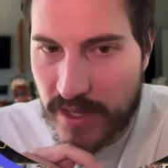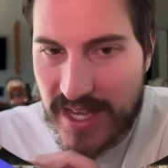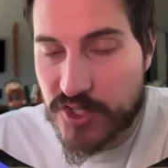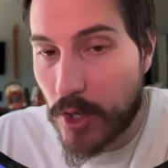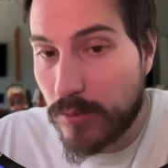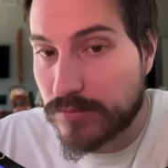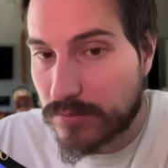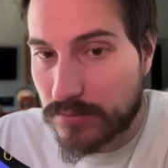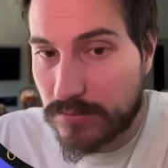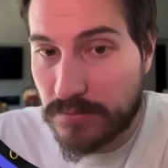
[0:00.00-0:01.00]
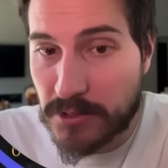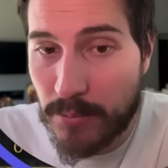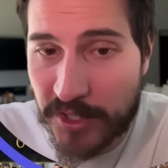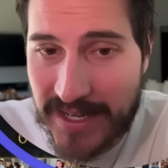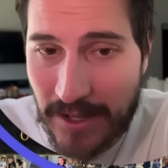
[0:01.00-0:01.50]
And so
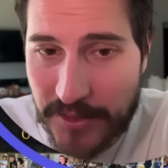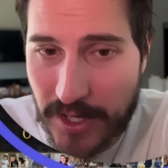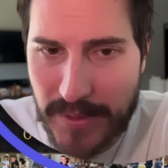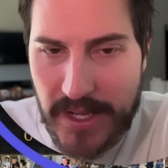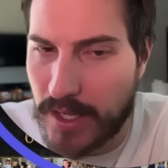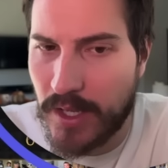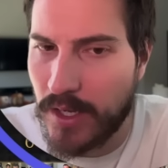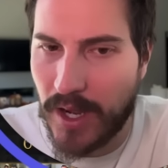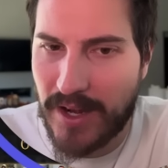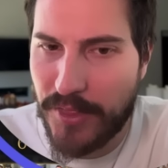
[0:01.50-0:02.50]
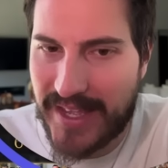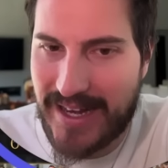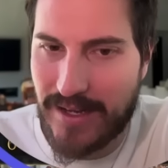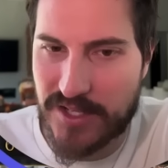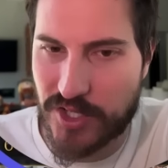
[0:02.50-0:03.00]
I'm looking out there, I'm like, I don't think
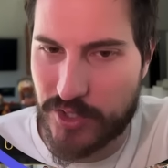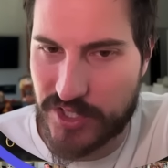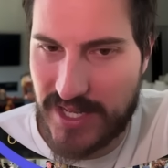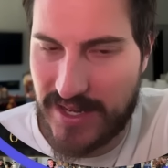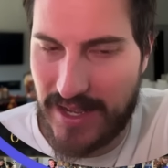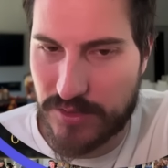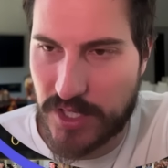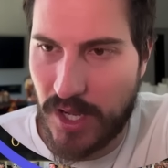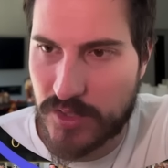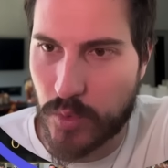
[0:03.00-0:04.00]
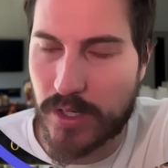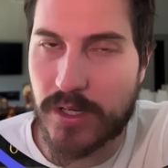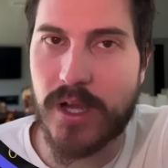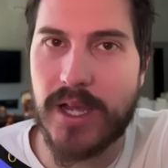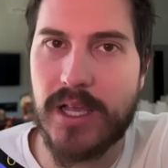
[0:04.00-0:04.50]
analysts understand how stocks
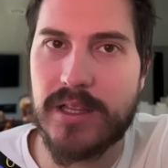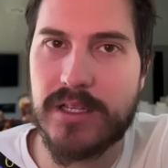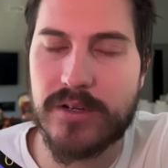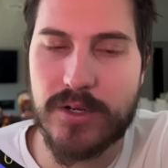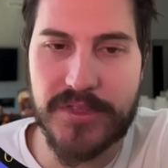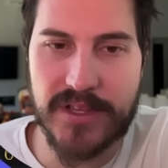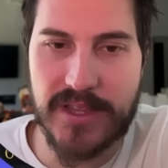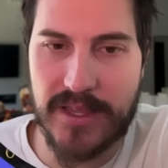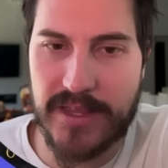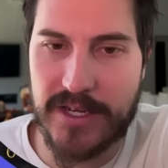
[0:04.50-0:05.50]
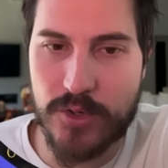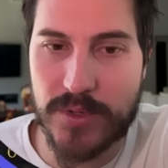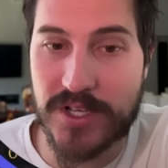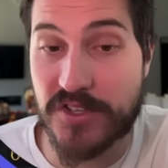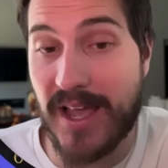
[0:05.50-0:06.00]
work. I literally don't think they do,
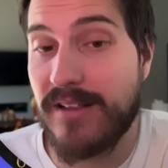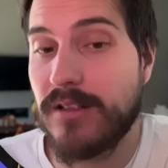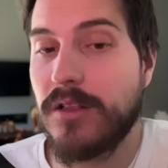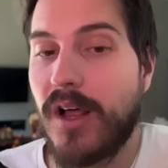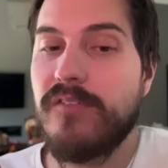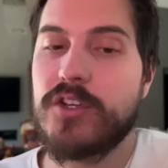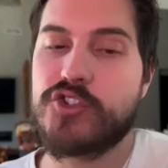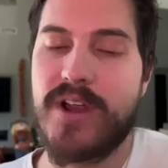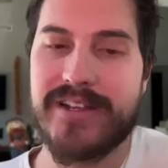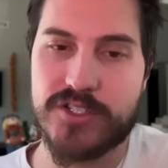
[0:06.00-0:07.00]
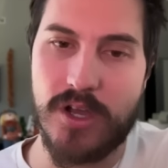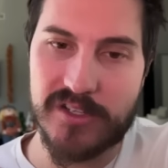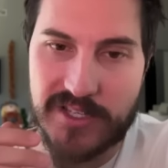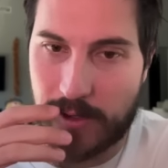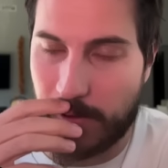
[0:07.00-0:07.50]
because I love to track
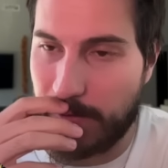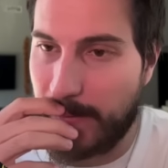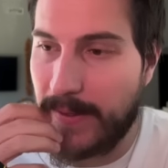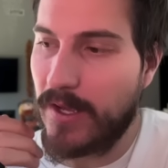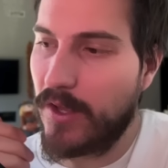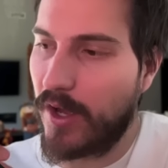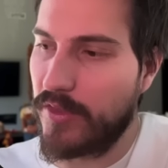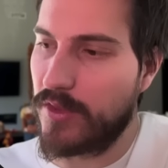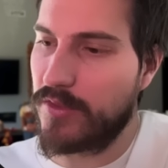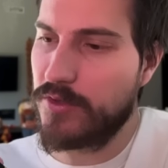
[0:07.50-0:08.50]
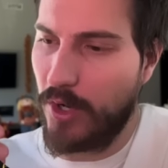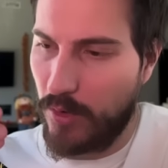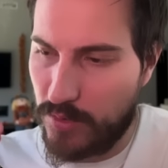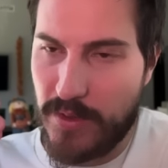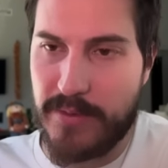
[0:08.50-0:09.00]
stocks that are on you
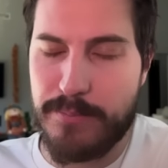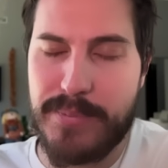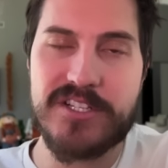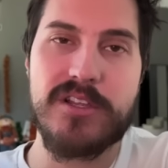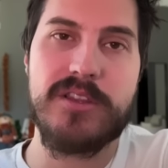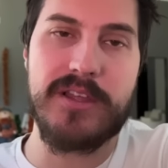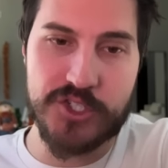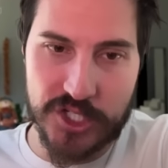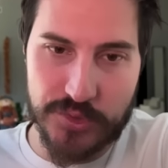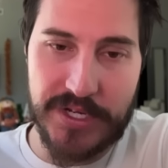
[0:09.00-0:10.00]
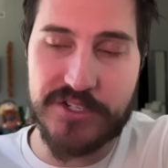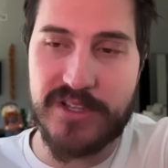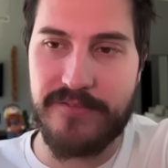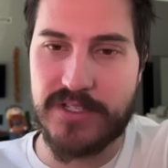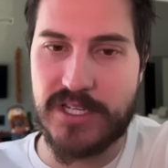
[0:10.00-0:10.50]
know, basically that just reached
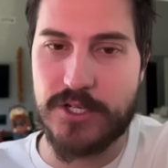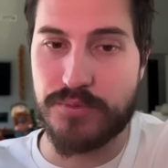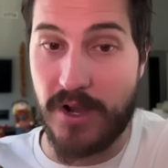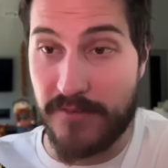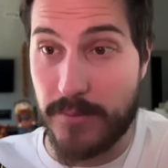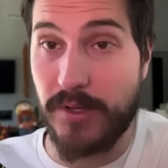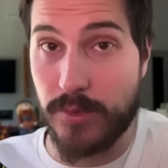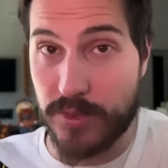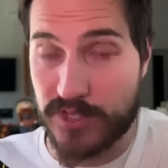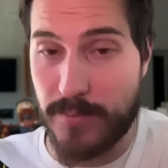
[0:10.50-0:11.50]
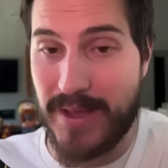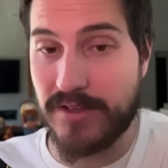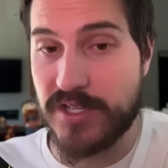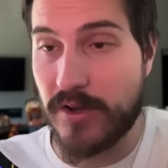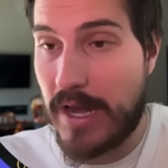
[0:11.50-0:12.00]
the infant stage of profitability, which is a
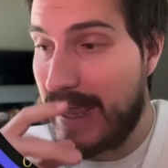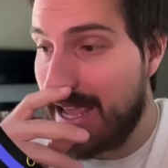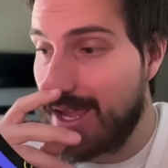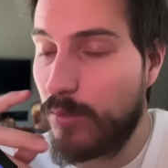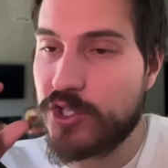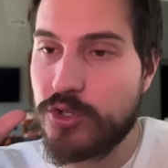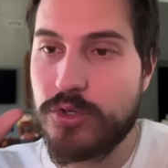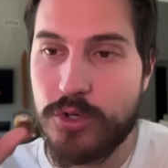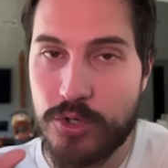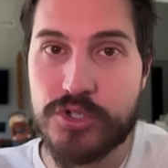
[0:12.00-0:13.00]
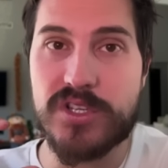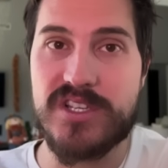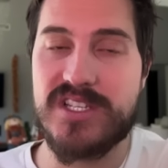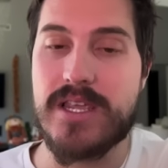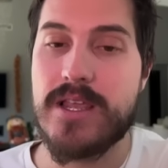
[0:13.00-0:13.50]
Palantir. And what you
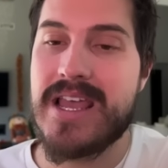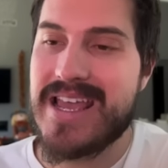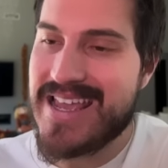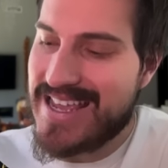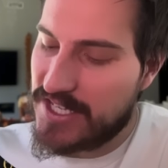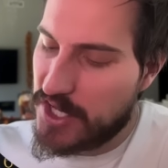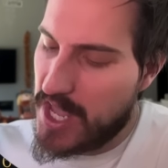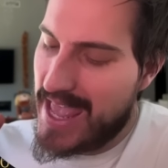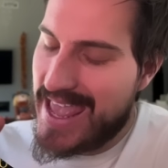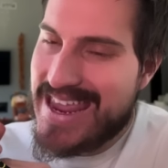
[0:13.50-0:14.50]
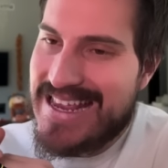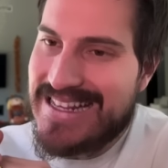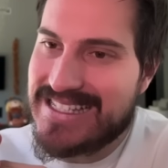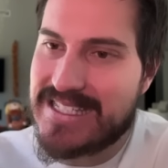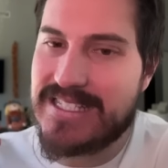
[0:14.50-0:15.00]
usually see is
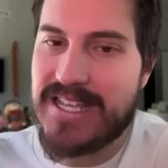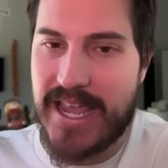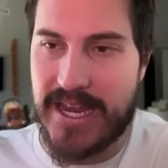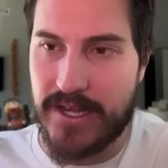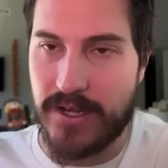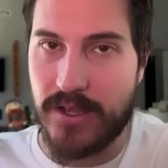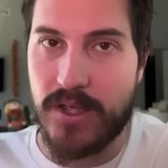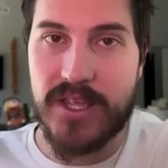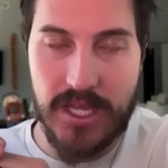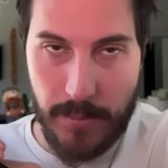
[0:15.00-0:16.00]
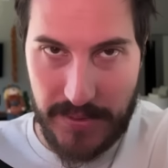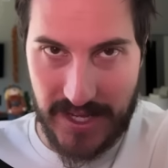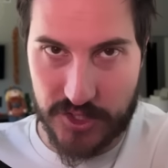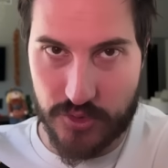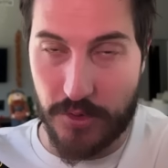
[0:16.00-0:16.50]
insane
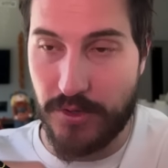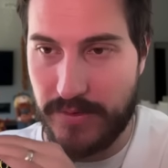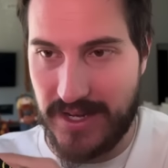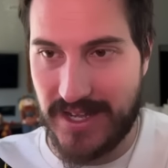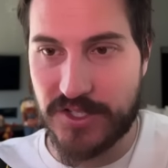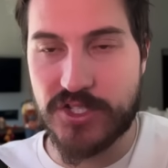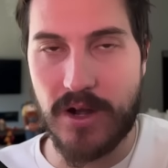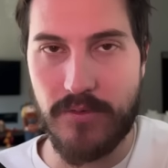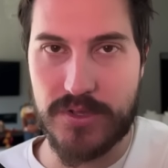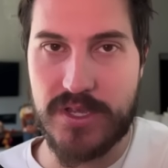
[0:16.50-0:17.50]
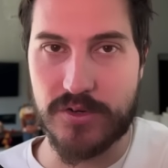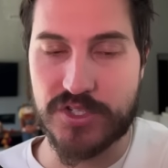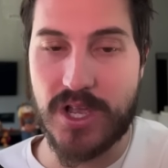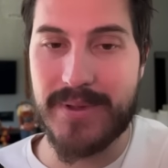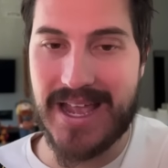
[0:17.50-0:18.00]
EPS growth over the next several
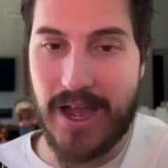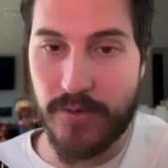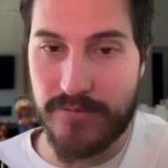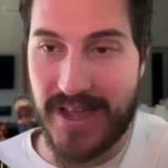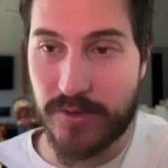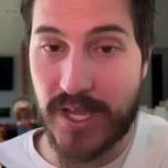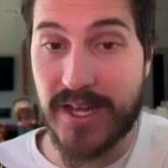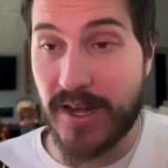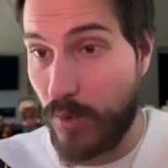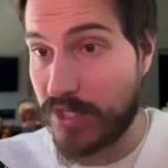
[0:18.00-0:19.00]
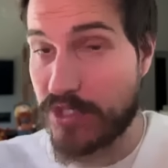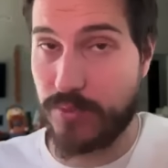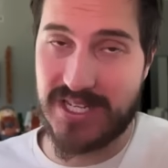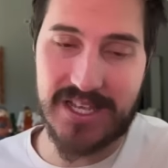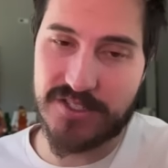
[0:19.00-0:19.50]
years coming out of that, okay? And I watched it
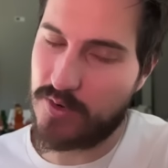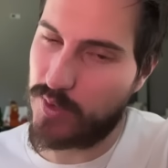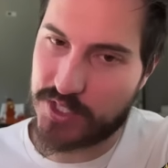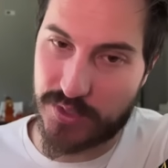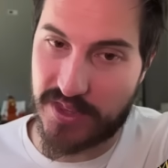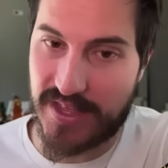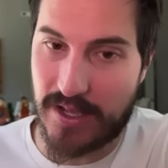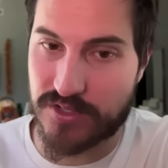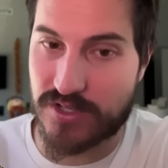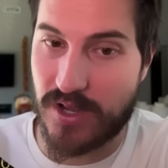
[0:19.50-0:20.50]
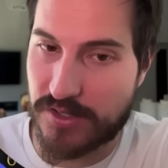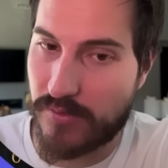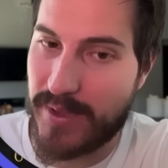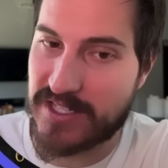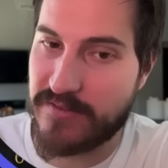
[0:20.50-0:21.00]
with Tesla, I watched it with 1,000 stocks
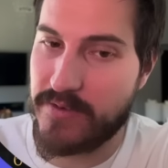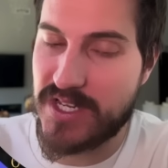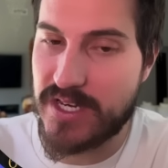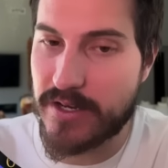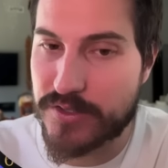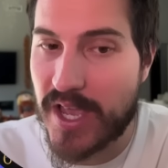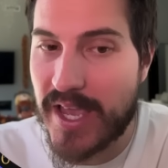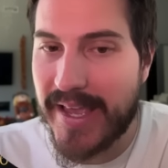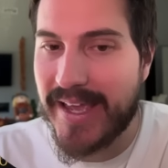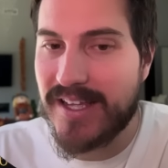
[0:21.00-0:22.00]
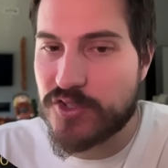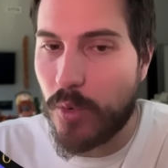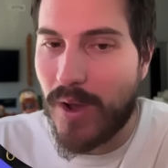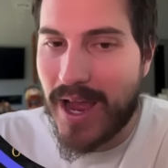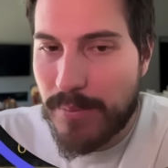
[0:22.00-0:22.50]
over the past 15 years. And
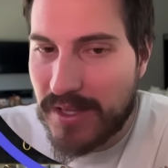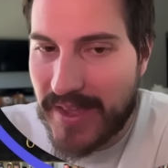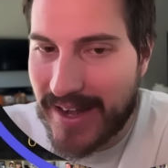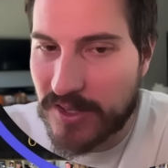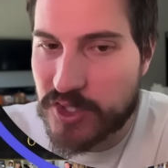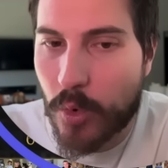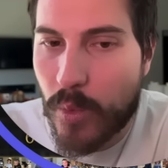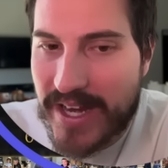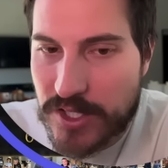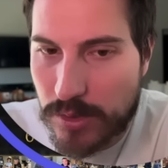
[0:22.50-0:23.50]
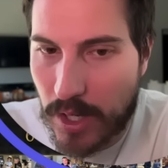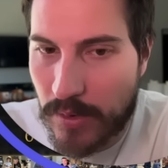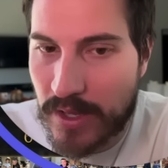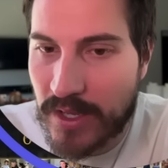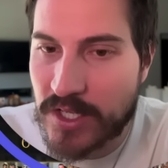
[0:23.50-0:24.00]
so I believe analysts are way too
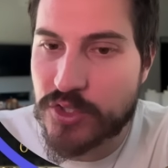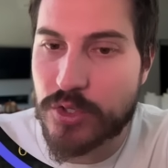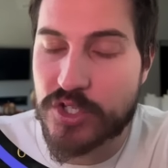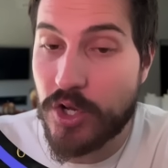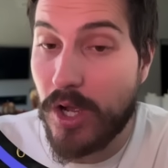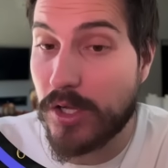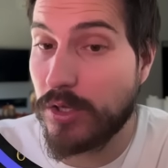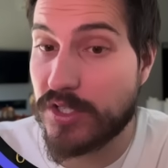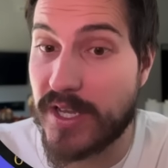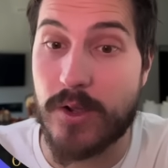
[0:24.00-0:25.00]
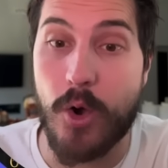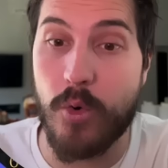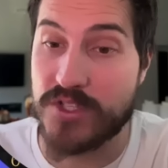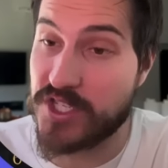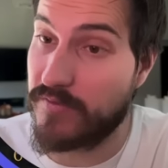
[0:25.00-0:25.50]
low. So the stock looks like,
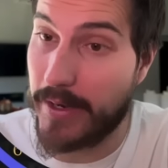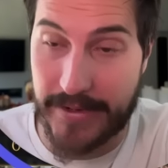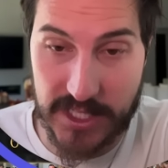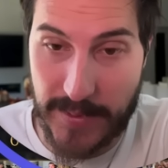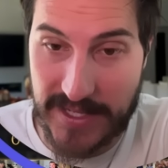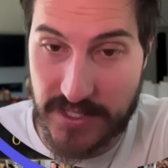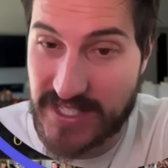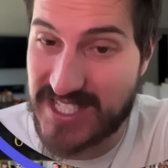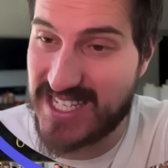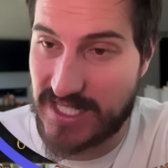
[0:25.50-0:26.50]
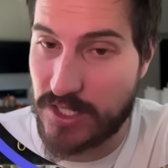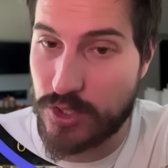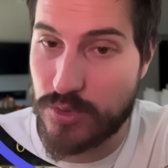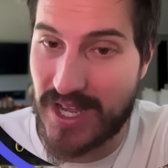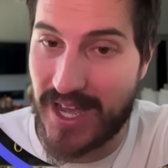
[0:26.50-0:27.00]
oh, it's very expensive. It's
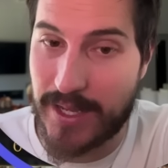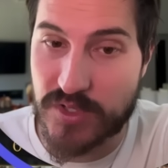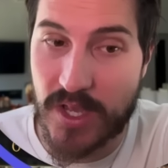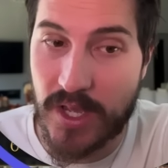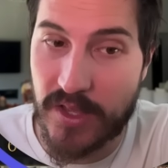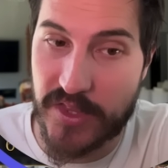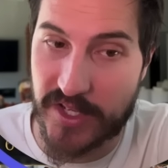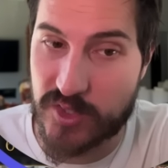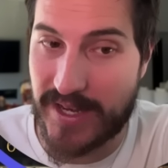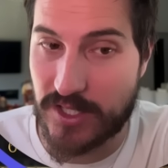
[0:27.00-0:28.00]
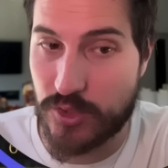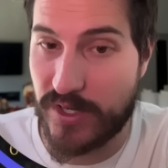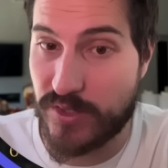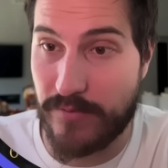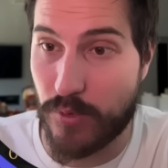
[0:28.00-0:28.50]
62 times the expected
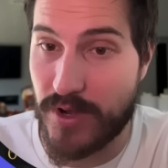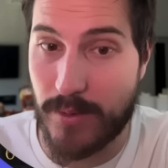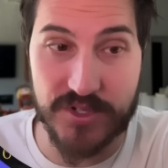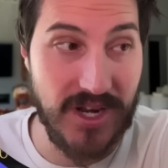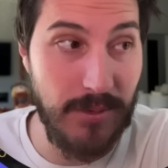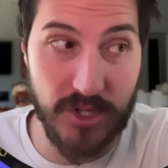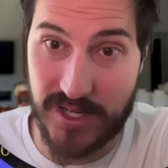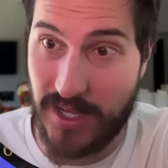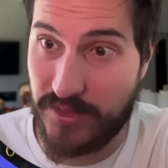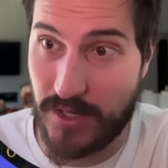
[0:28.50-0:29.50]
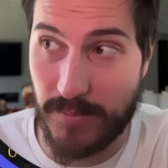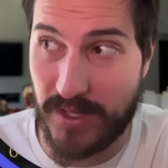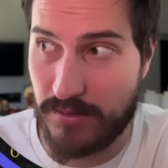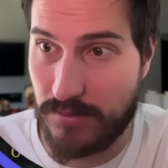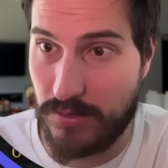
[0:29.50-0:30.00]
2024 numbers. And I'm looking out there, I'm
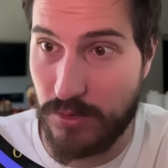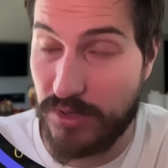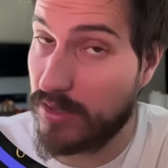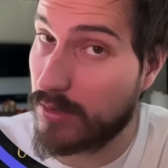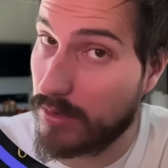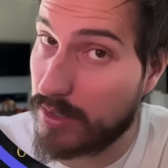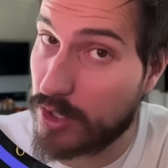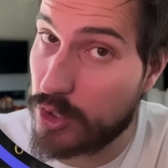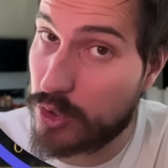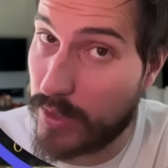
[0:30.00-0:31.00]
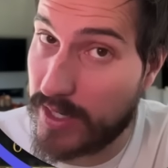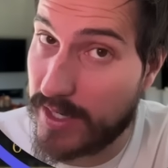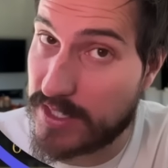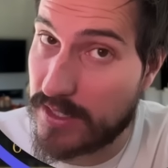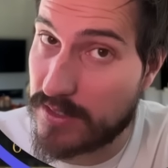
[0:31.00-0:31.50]
like, you think they're only going to do
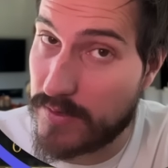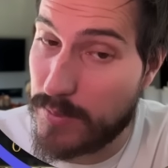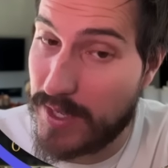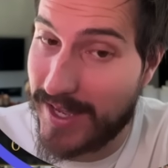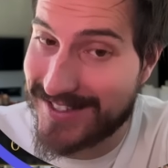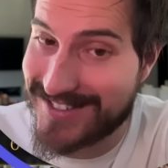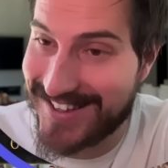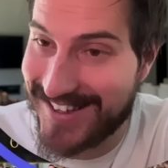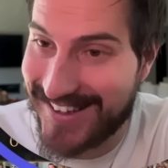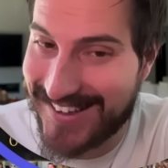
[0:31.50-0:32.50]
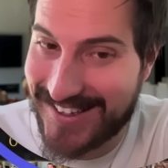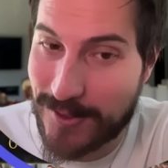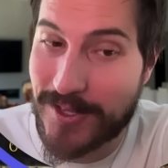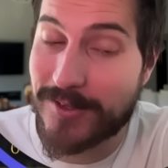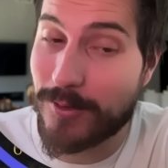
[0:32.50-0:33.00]
29 cents of EPS?
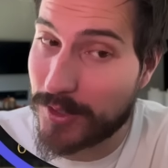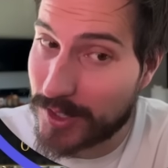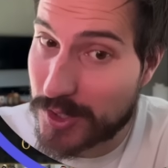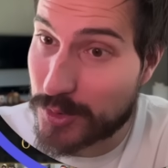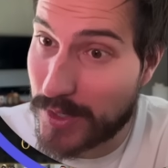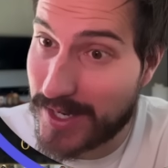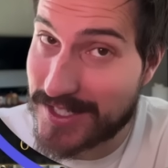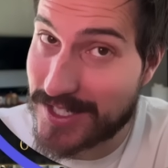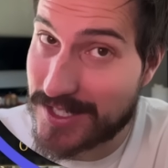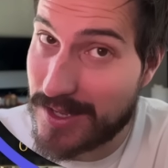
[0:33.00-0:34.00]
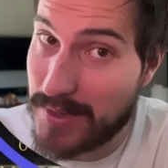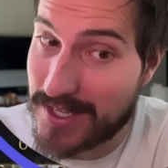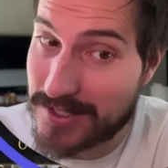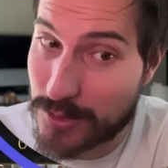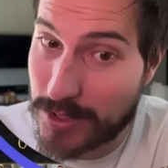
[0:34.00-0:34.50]
You think they're only going to do 29 cents of
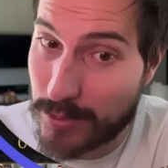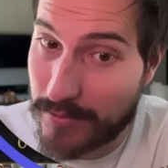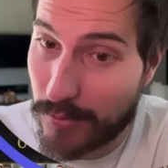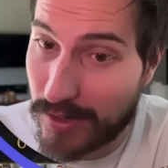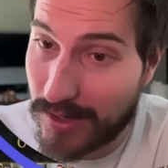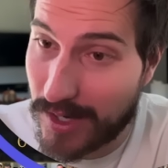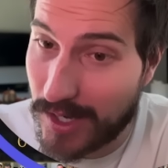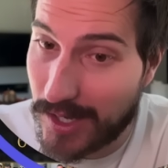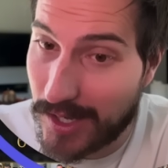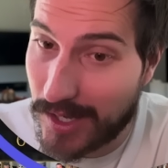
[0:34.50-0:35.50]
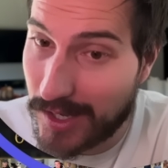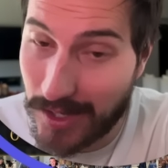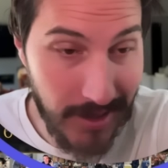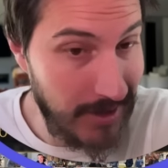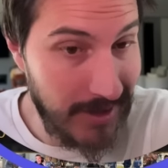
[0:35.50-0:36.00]
EPS in 2024?
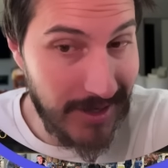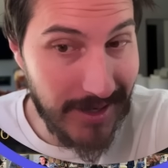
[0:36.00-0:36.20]
Ah!